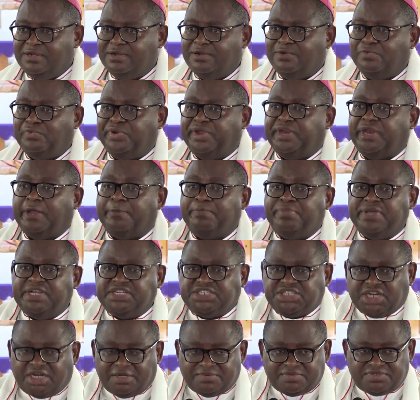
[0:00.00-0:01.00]
with the
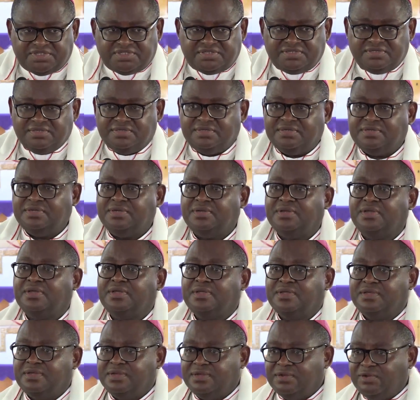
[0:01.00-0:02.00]
bishops,
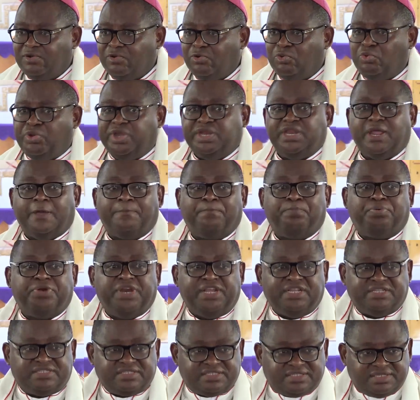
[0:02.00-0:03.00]
with the
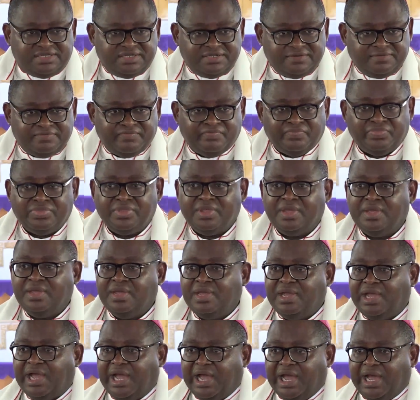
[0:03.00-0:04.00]
priest,
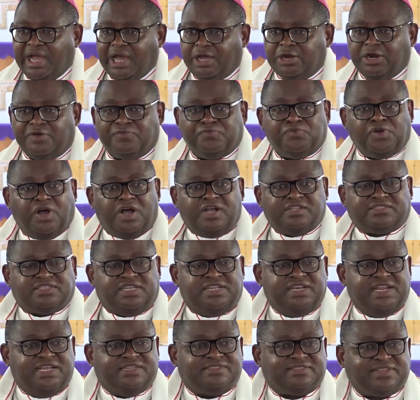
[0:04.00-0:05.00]
and of course
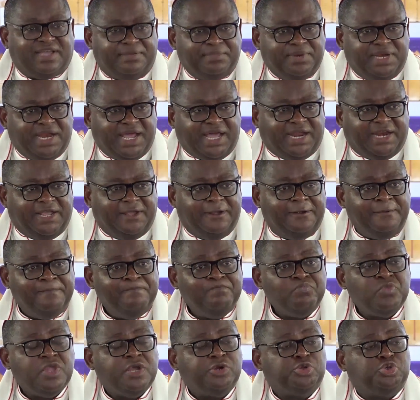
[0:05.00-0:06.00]
in the seminary
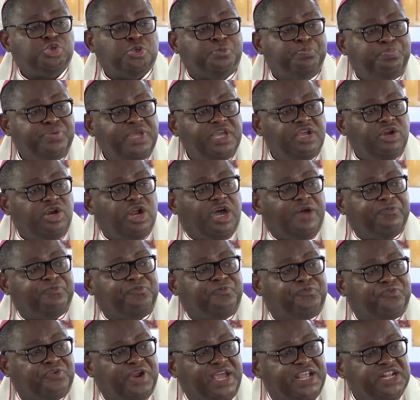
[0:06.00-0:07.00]
to build up
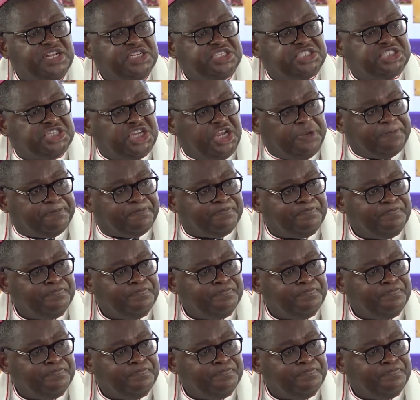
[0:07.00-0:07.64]
friendship,